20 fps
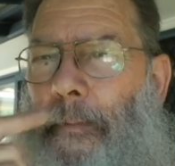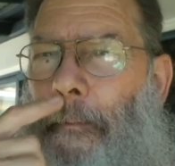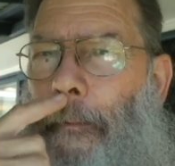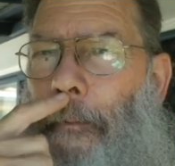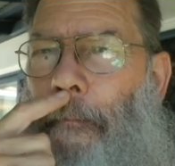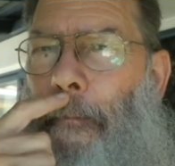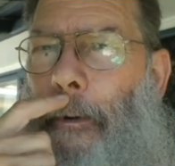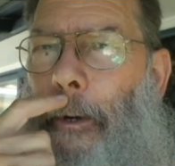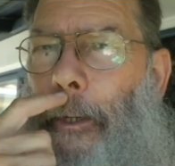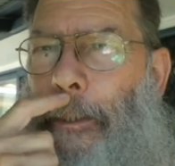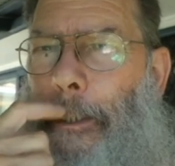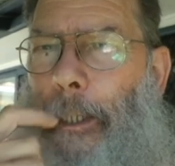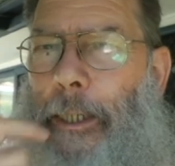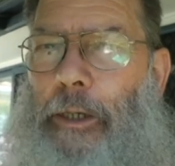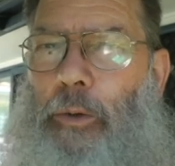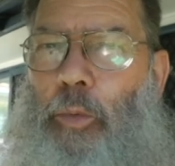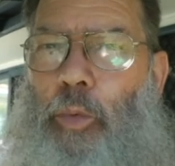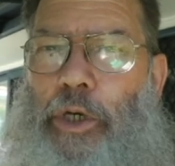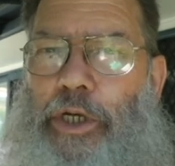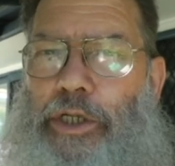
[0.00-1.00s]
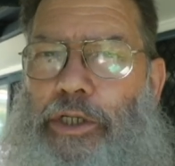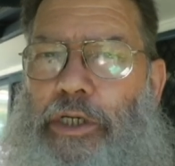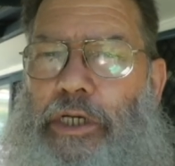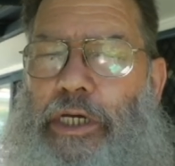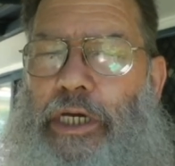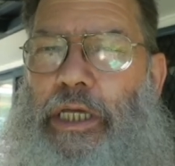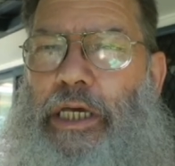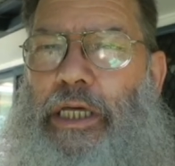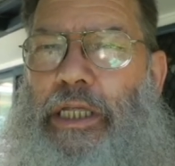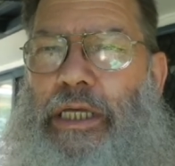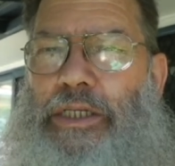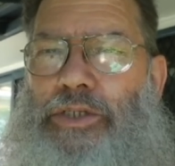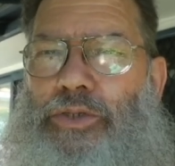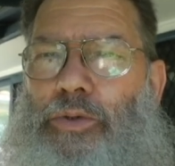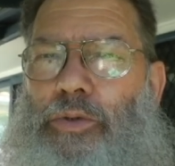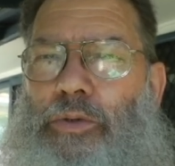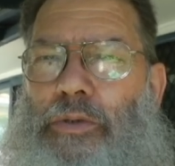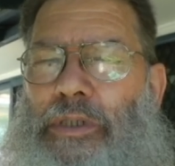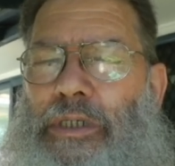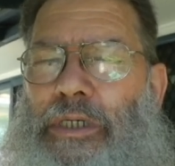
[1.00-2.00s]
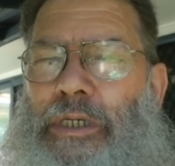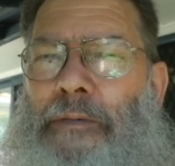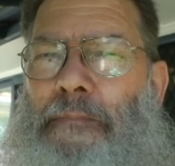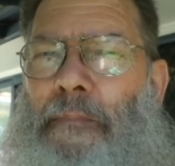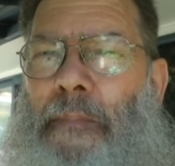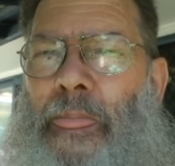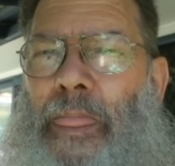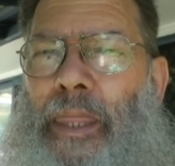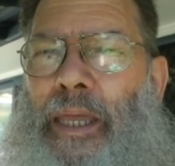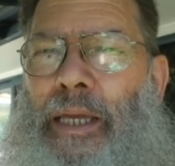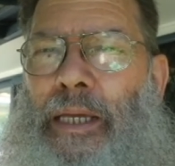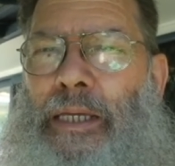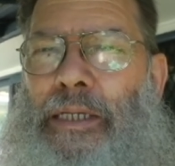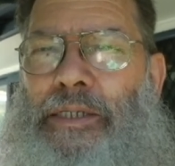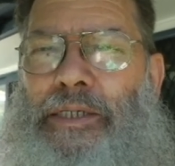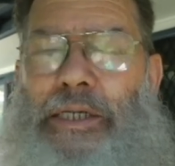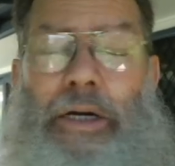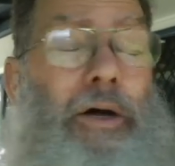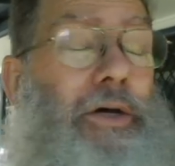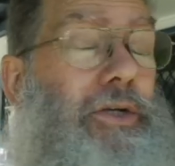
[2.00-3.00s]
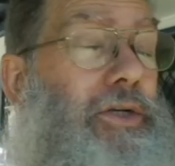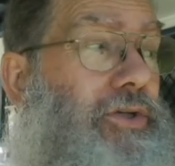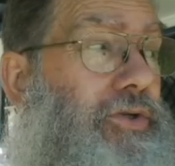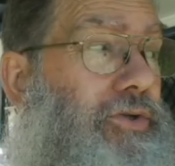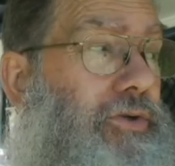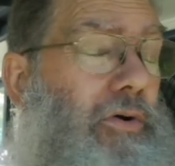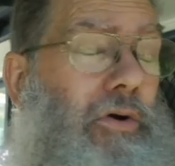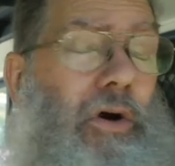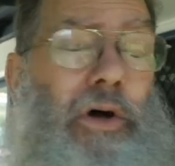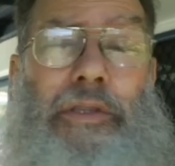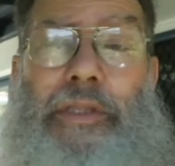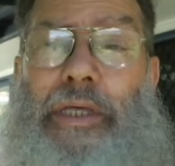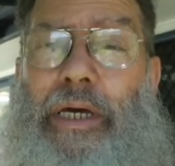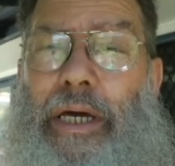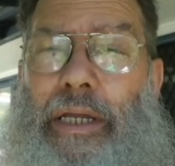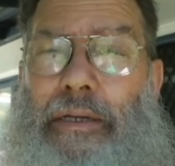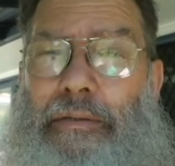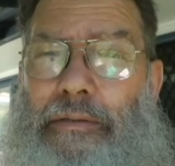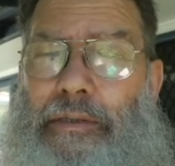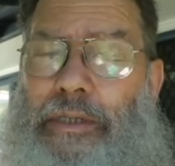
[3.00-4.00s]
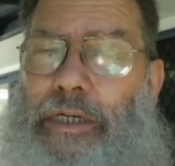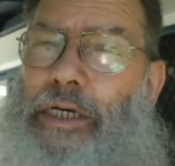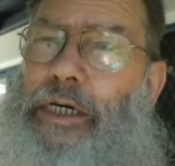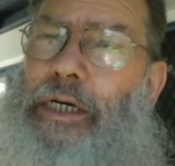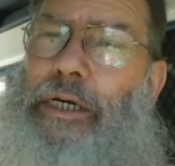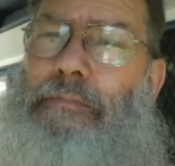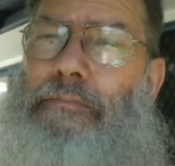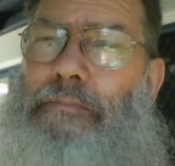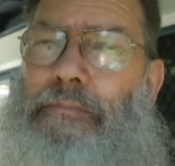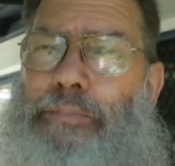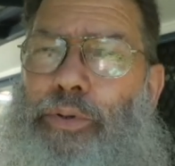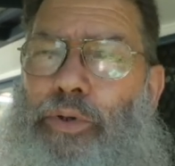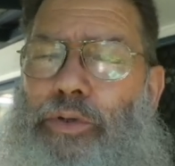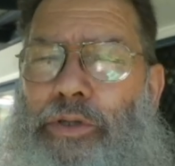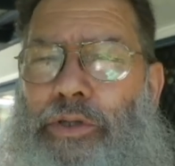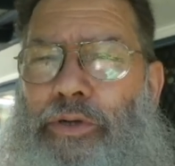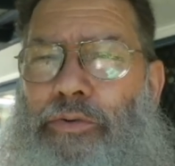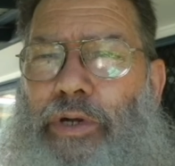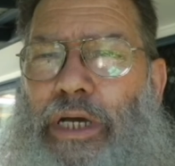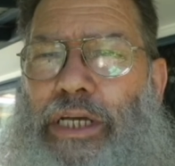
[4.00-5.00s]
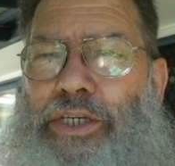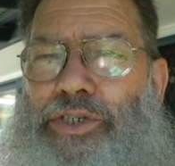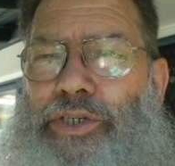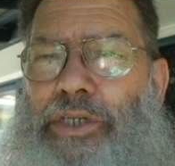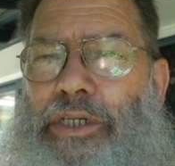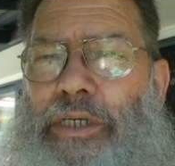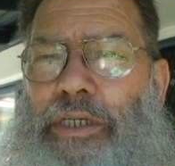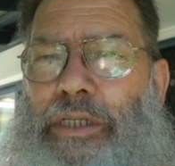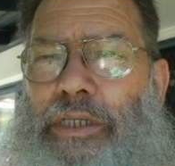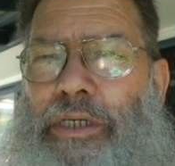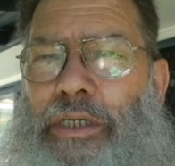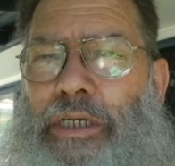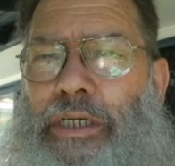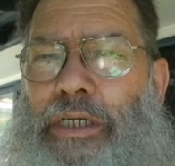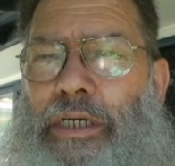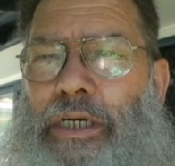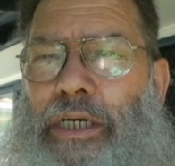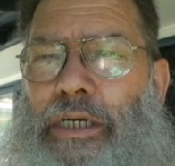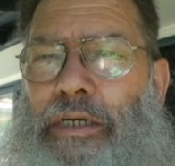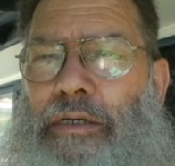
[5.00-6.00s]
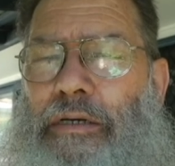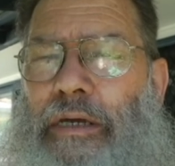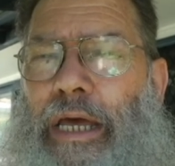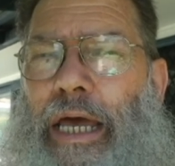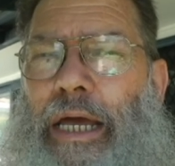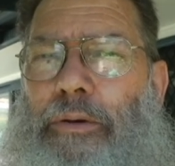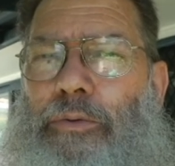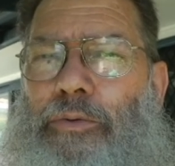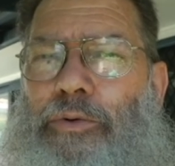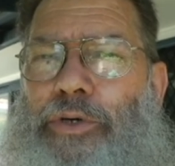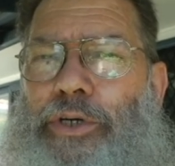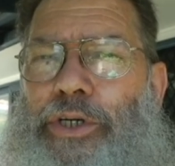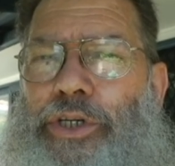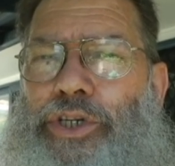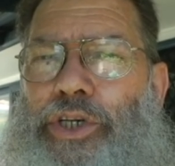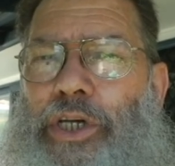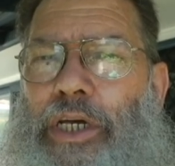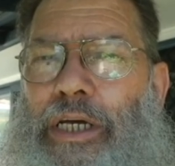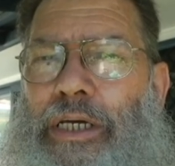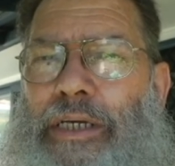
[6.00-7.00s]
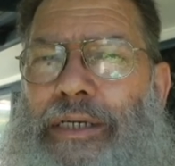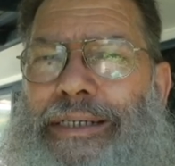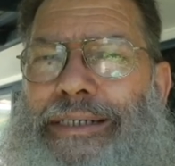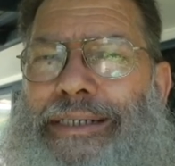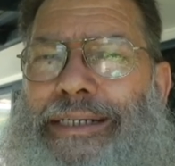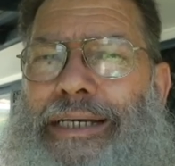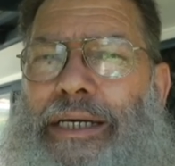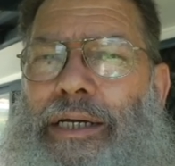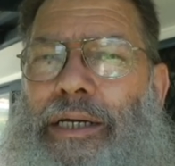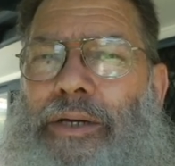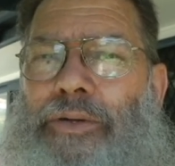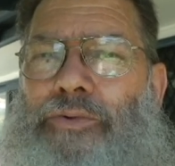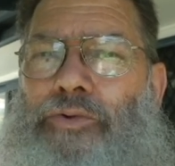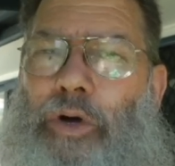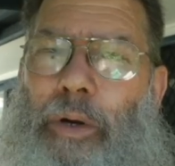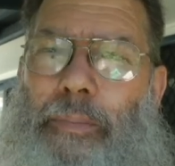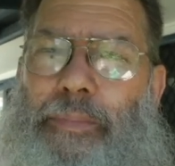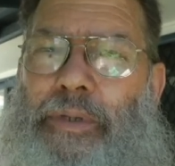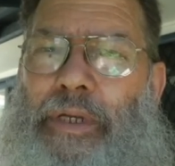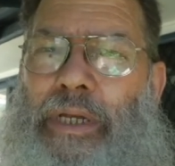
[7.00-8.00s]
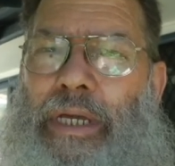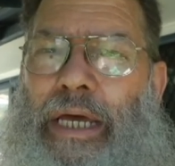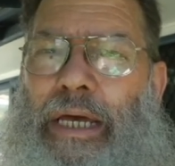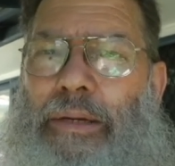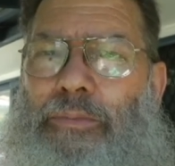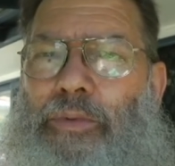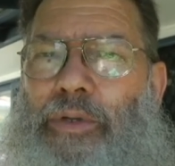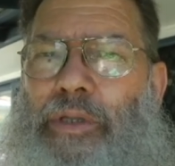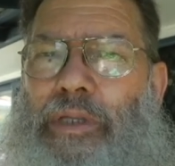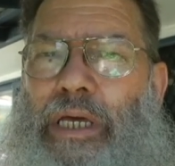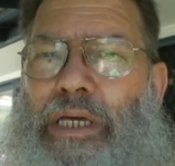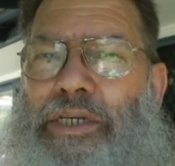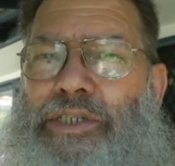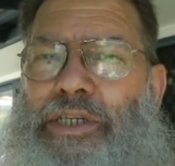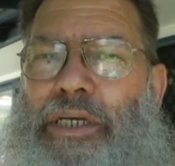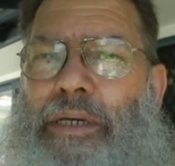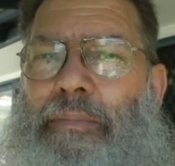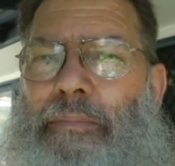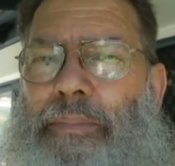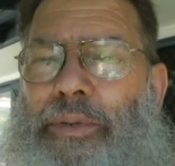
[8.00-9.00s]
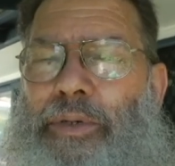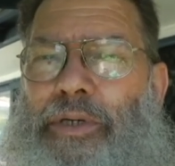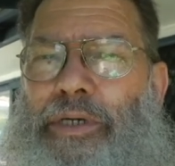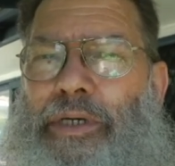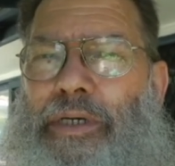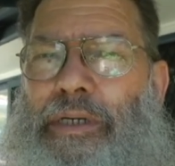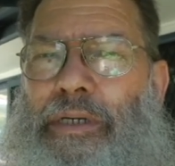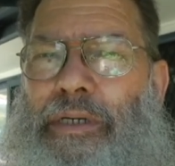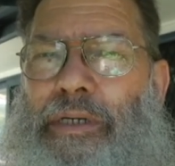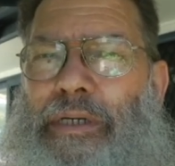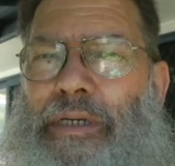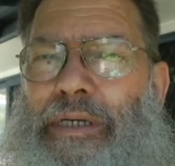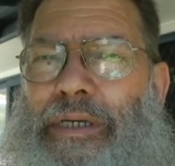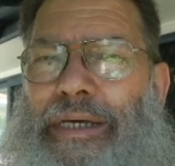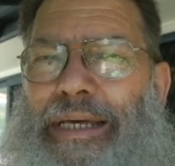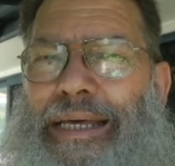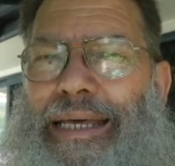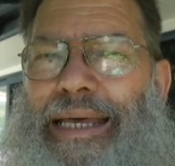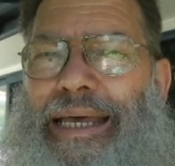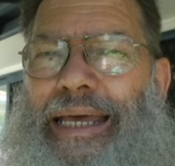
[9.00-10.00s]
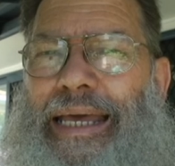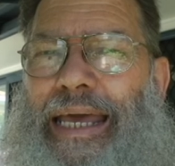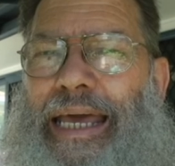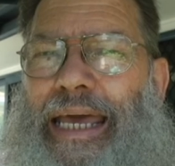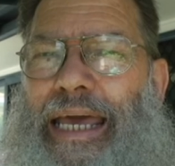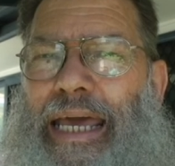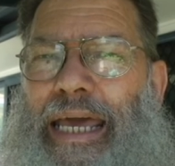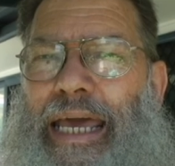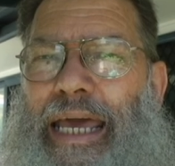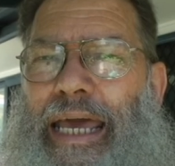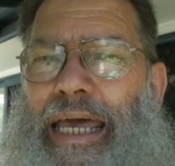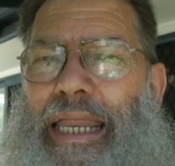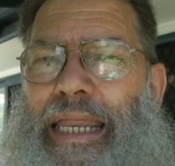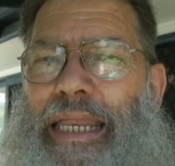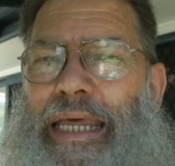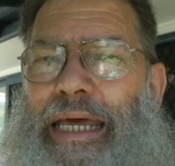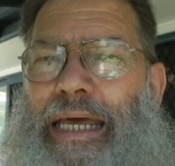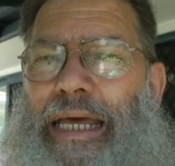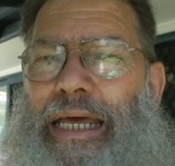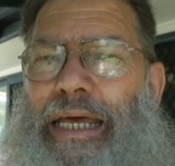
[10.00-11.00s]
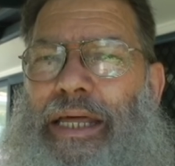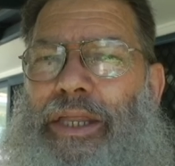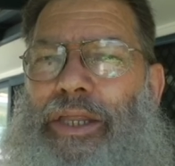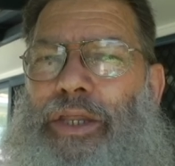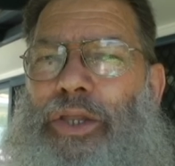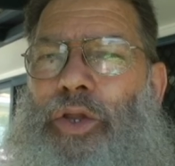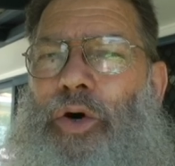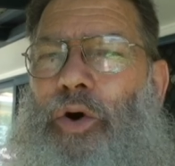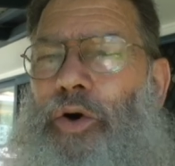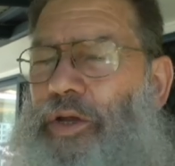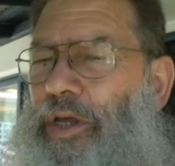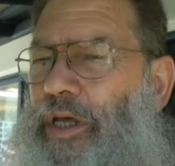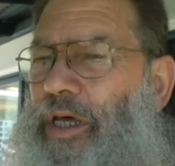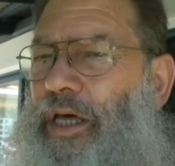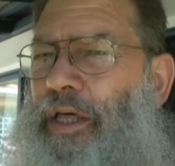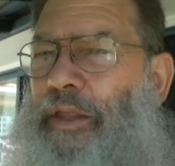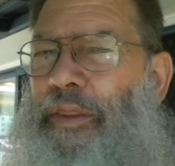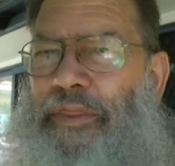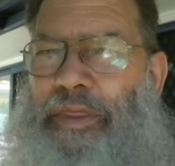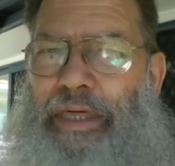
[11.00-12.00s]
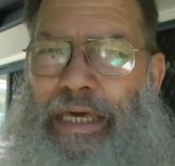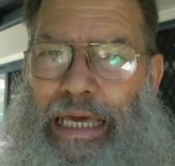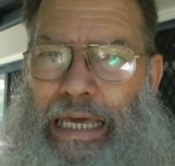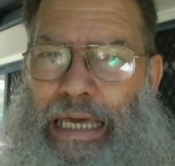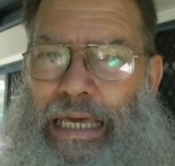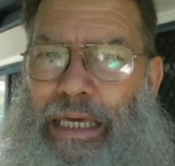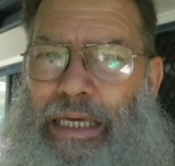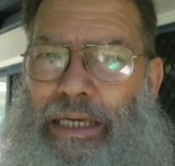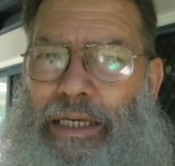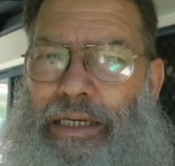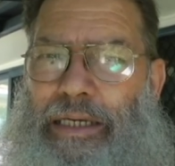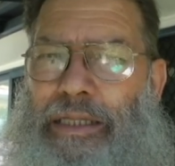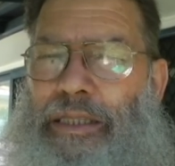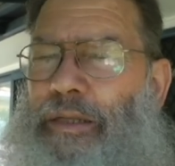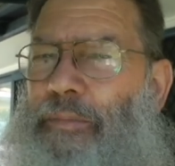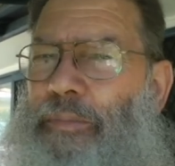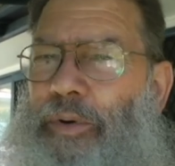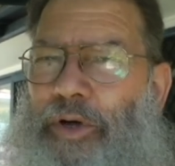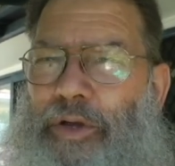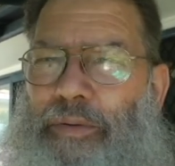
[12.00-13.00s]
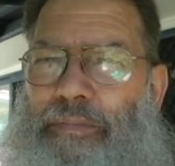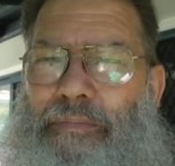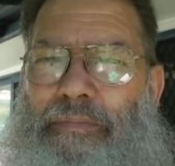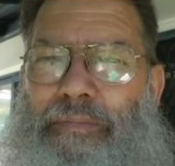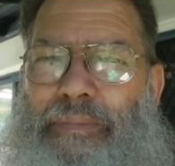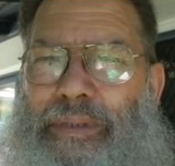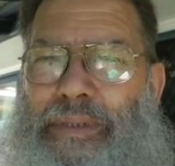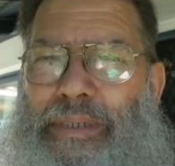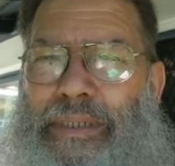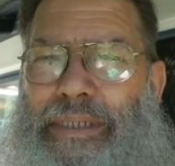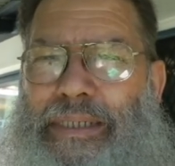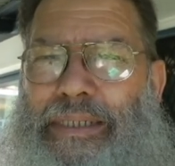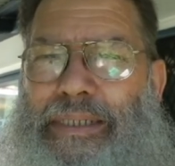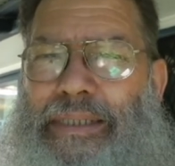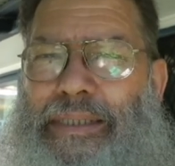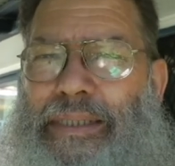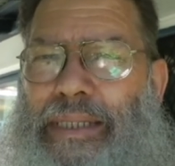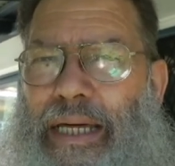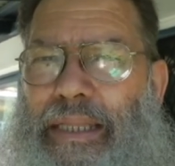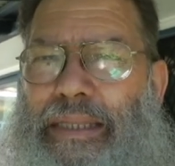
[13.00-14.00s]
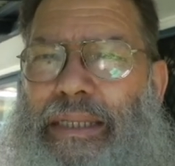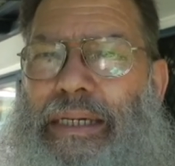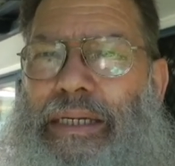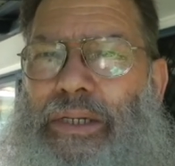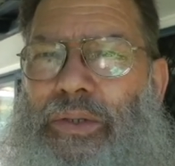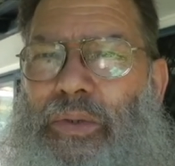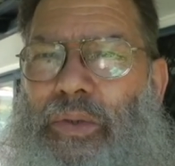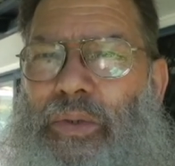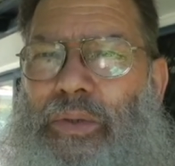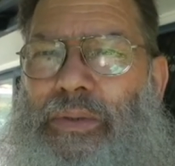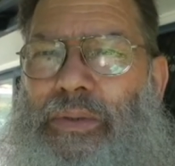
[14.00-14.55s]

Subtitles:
It might take a week to get here, that's all. So I just tried that, putting the resin in the aqua regia, dropped it out with SMB, and not a thing in the bottom, nothing at all.